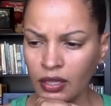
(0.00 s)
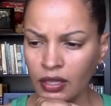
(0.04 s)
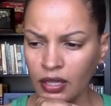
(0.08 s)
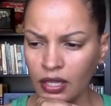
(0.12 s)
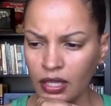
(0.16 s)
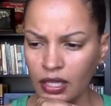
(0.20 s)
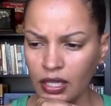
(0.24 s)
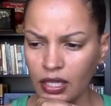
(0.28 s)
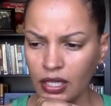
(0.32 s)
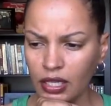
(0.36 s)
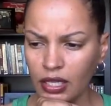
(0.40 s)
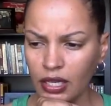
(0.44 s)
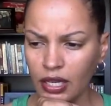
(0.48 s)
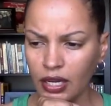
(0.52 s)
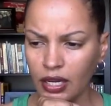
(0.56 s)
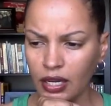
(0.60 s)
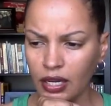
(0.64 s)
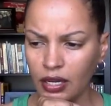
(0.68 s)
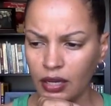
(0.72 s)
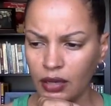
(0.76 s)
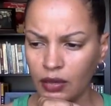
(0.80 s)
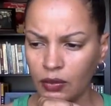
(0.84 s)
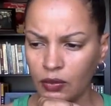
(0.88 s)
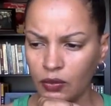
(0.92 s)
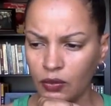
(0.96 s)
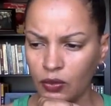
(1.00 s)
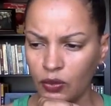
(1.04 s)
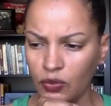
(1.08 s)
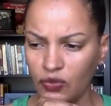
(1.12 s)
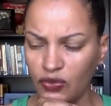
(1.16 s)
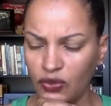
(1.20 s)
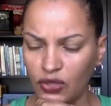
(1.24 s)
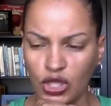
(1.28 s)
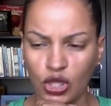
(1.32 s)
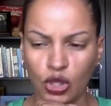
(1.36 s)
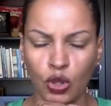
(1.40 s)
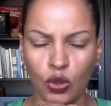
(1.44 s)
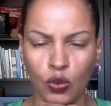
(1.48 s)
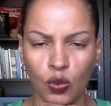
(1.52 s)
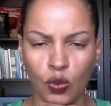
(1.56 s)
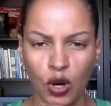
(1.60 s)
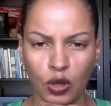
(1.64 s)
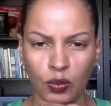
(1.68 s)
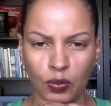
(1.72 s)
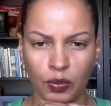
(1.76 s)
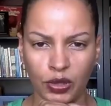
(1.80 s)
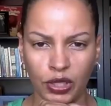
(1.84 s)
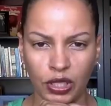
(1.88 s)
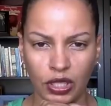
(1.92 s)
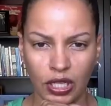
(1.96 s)
The physical
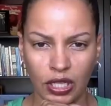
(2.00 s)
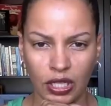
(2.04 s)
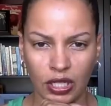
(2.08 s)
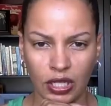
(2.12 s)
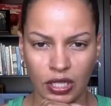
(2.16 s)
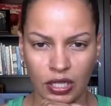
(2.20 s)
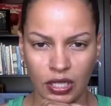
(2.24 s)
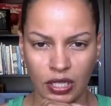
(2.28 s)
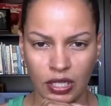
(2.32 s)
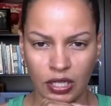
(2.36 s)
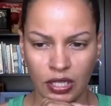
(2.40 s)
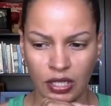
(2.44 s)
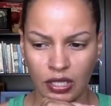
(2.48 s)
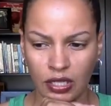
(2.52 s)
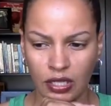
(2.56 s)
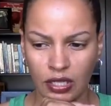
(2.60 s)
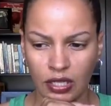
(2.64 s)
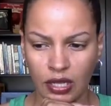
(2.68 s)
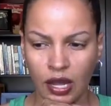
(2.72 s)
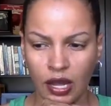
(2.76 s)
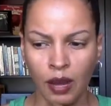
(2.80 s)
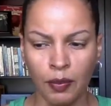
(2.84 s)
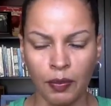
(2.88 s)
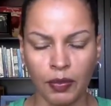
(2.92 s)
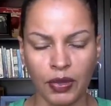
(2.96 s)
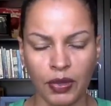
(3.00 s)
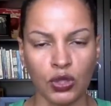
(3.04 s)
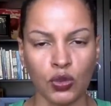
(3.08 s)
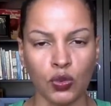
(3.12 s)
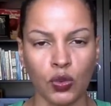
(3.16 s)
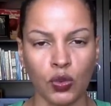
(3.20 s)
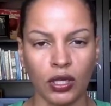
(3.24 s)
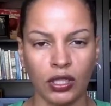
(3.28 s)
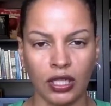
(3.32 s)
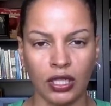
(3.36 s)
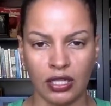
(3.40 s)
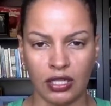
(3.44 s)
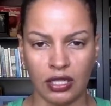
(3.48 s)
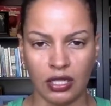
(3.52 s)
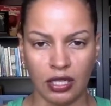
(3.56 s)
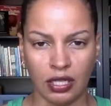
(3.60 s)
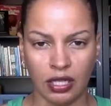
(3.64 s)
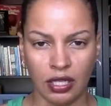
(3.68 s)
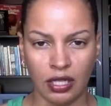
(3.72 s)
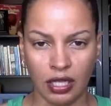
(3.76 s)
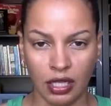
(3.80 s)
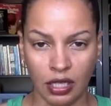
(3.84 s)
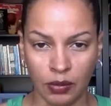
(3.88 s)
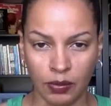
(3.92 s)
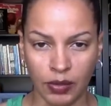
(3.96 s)
workbook is up as well as
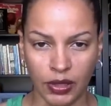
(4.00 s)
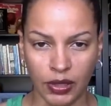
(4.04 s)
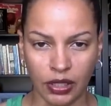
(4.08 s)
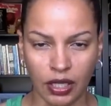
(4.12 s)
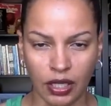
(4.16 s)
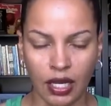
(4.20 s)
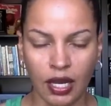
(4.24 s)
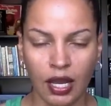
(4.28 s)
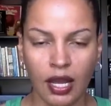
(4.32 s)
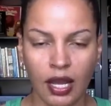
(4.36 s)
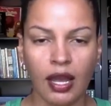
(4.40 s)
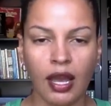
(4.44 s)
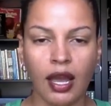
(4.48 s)
the ebook,